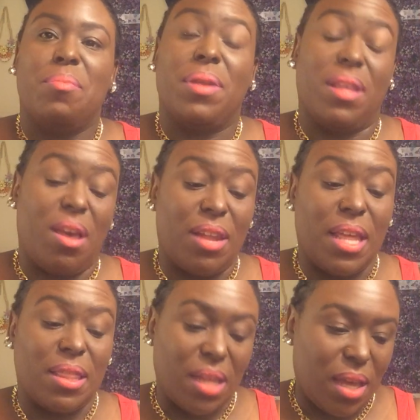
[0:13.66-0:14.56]
but y'all,
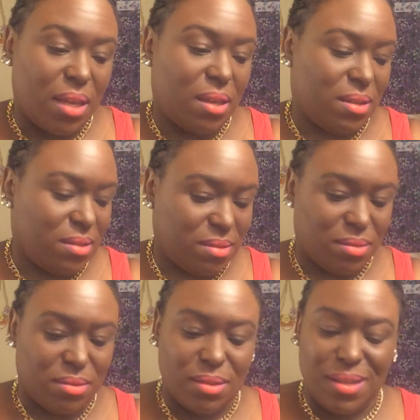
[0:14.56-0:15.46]
I think
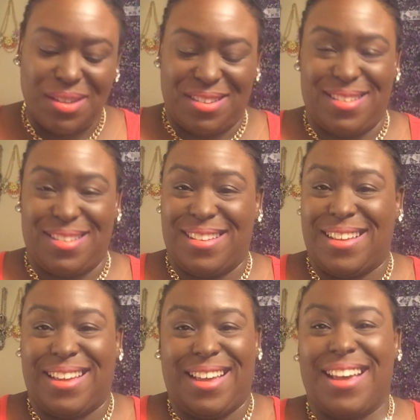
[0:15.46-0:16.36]

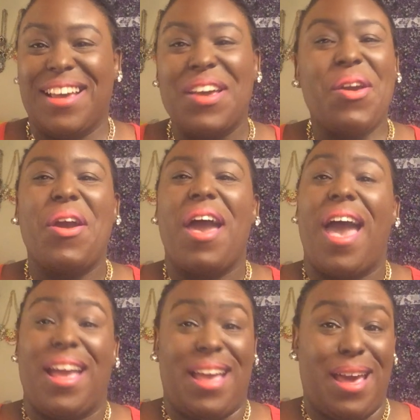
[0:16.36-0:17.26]

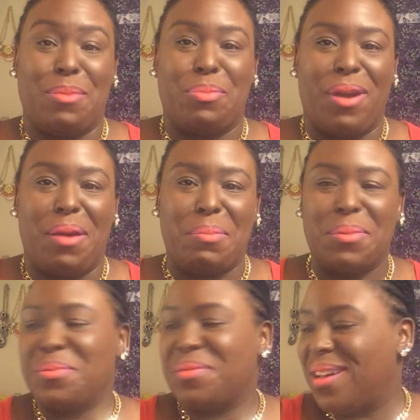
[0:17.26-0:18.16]
I got a
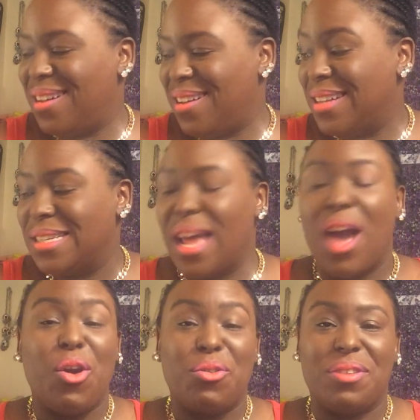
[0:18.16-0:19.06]
problem.
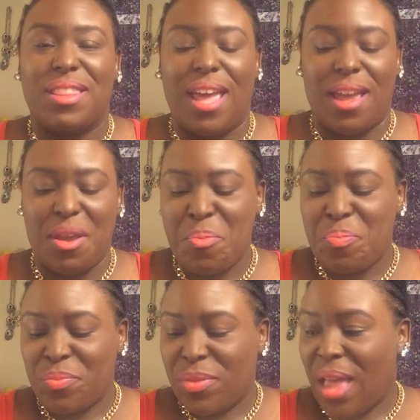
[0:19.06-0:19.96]
Not only that,
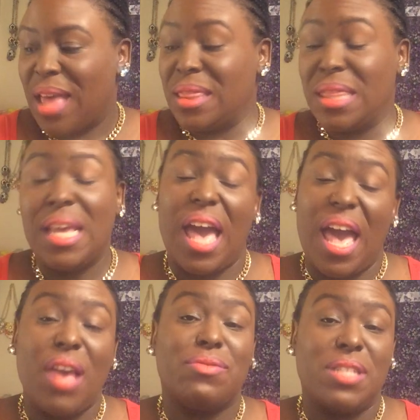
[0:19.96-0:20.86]
I think
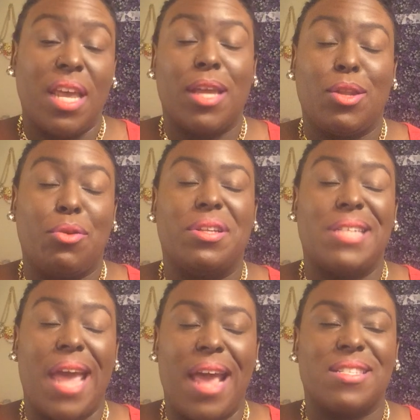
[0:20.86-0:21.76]
I have taken on the
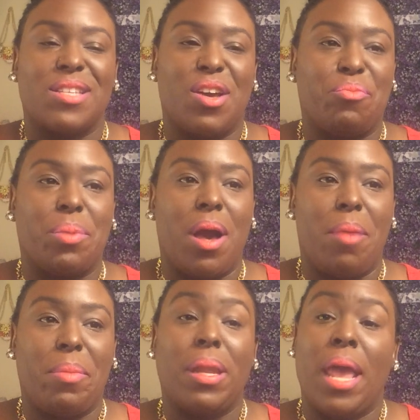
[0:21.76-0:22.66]
task of
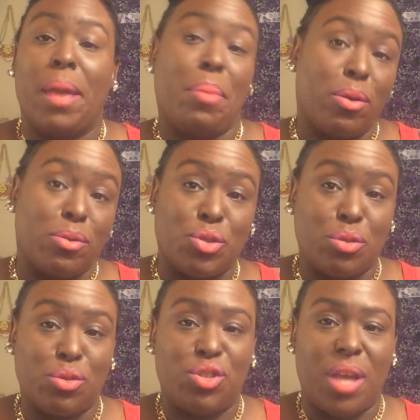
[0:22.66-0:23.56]
becoming a
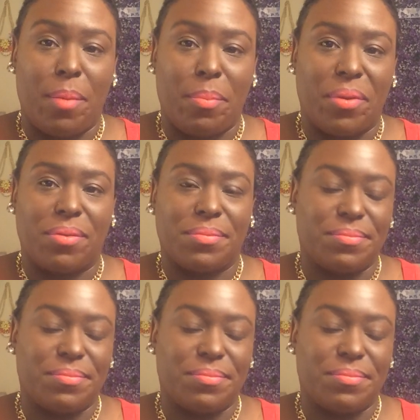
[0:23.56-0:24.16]
personal shopper,